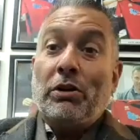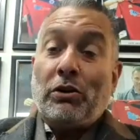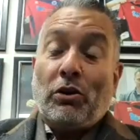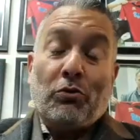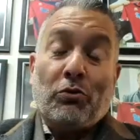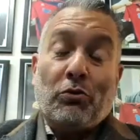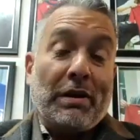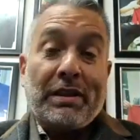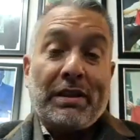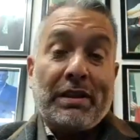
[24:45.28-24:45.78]

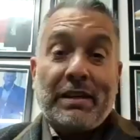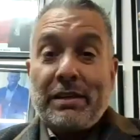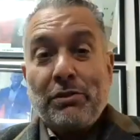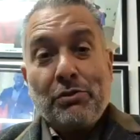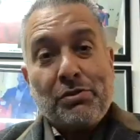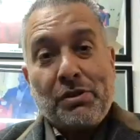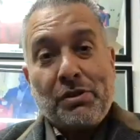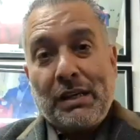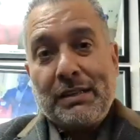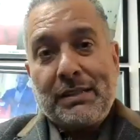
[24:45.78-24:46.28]
already you
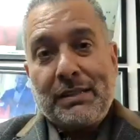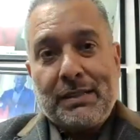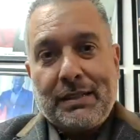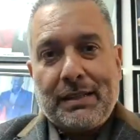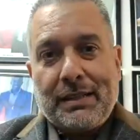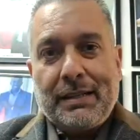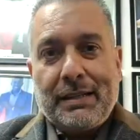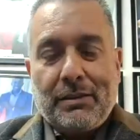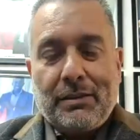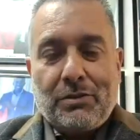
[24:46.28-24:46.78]
said
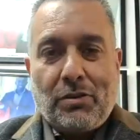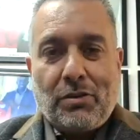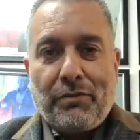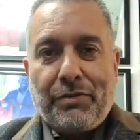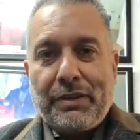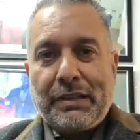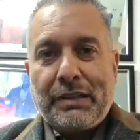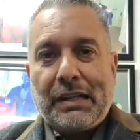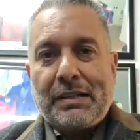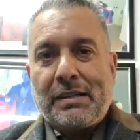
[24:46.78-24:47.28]

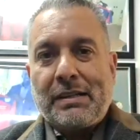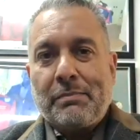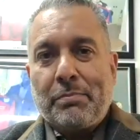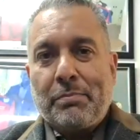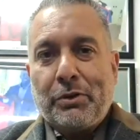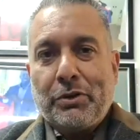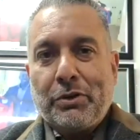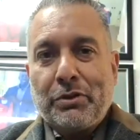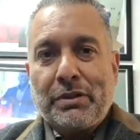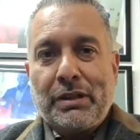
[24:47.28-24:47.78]
something that's
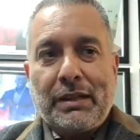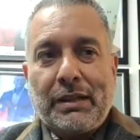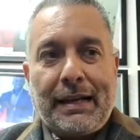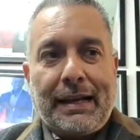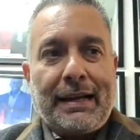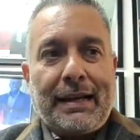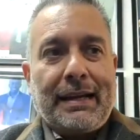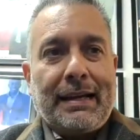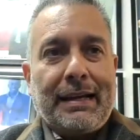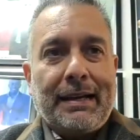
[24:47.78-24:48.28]
important.
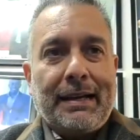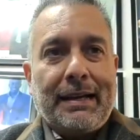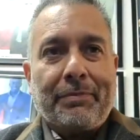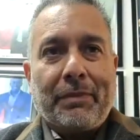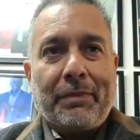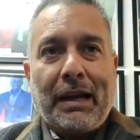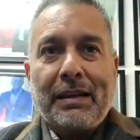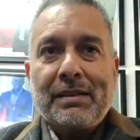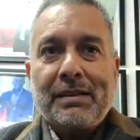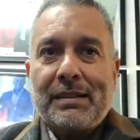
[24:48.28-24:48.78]

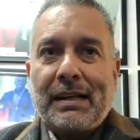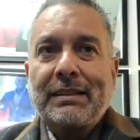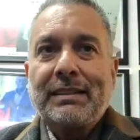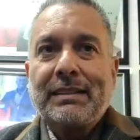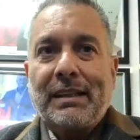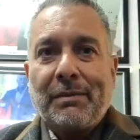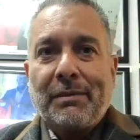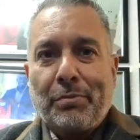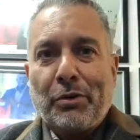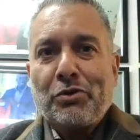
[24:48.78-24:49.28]
I started
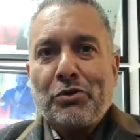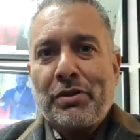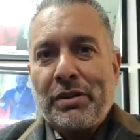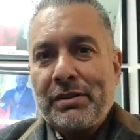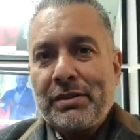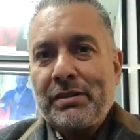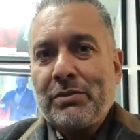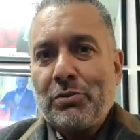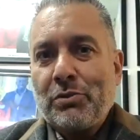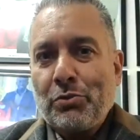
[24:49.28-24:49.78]
the project
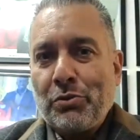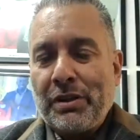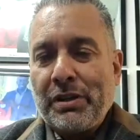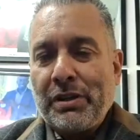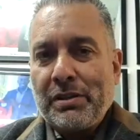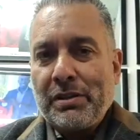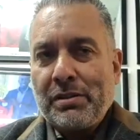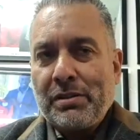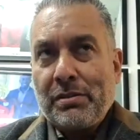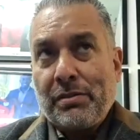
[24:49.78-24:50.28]
3
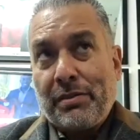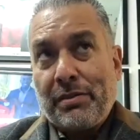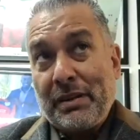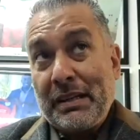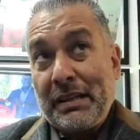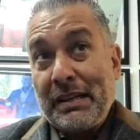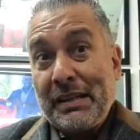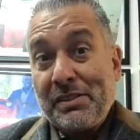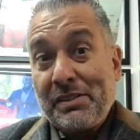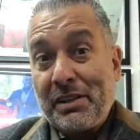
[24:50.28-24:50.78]

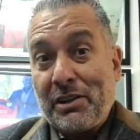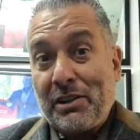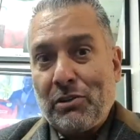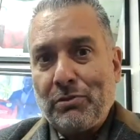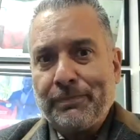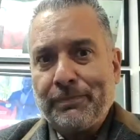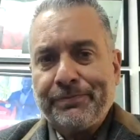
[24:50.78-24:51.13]
years ago.